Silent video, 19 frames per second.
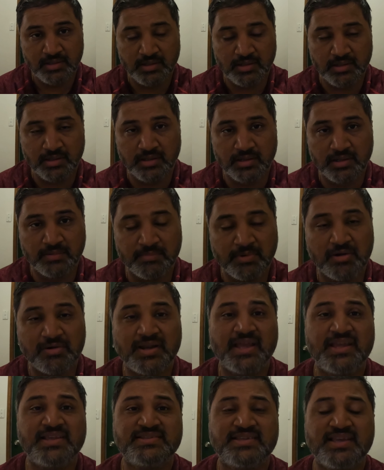uh, Mount
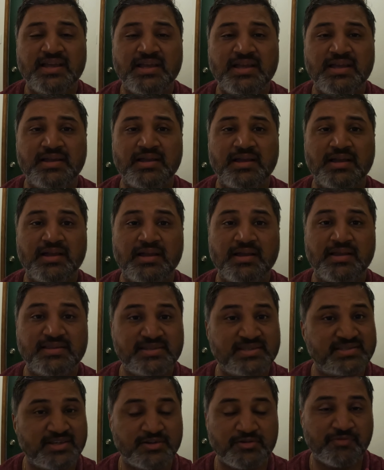Isa. Uh, I
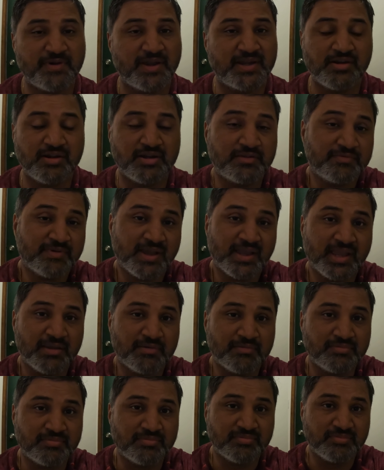just need to find out if I
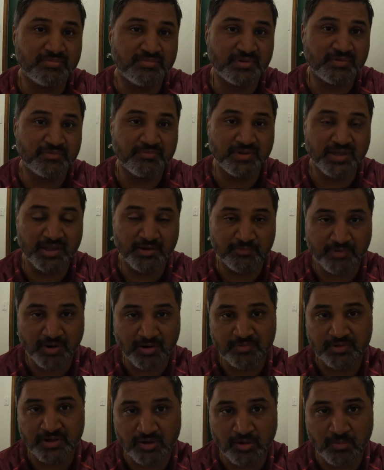have, if we have
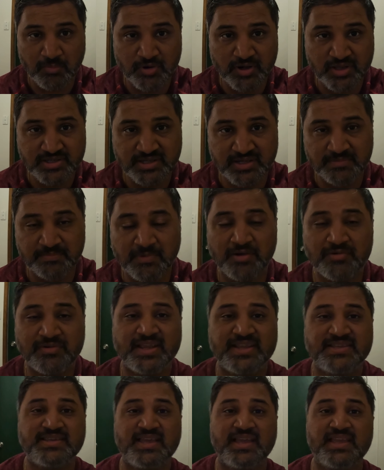found accommodation in Mount
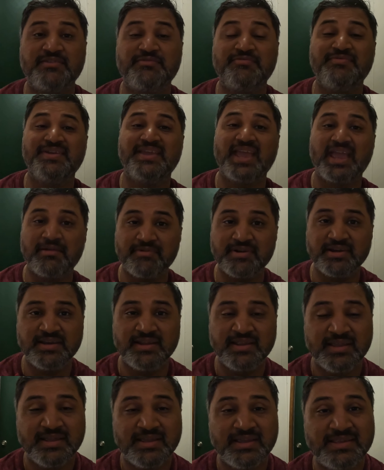Isa. If we haven't,
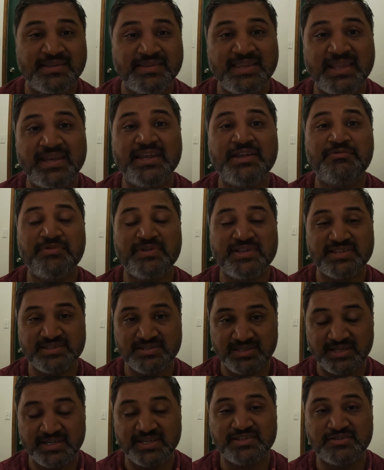then it
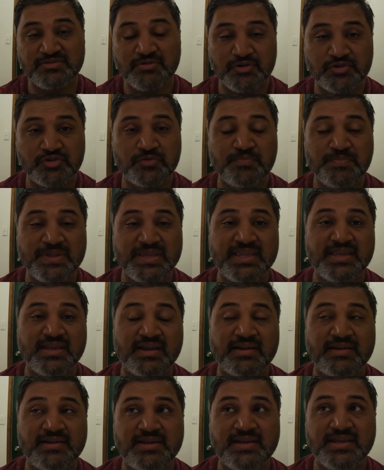is it is going to be
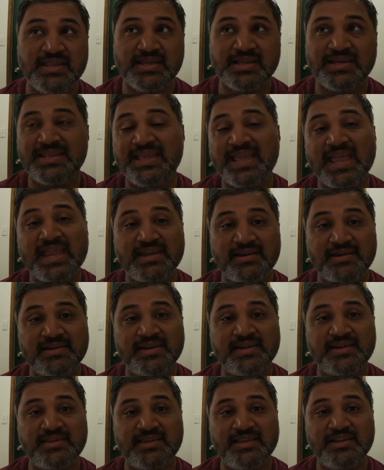a nearly
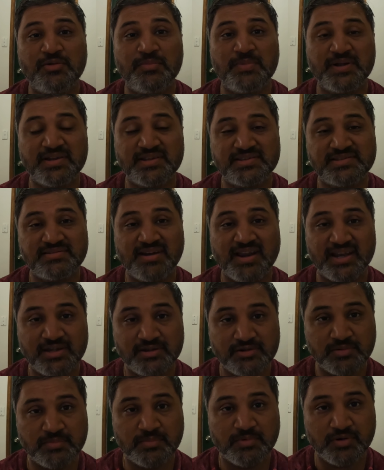800 kilometers
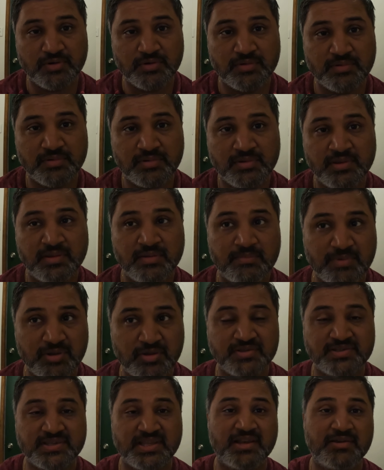ride tomorrow,
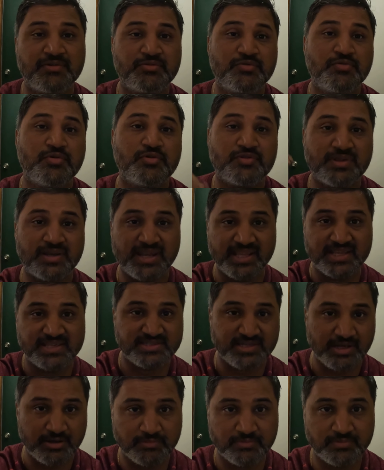because I'll have to go to the
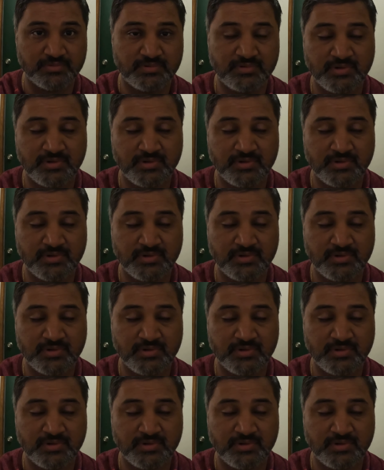next town.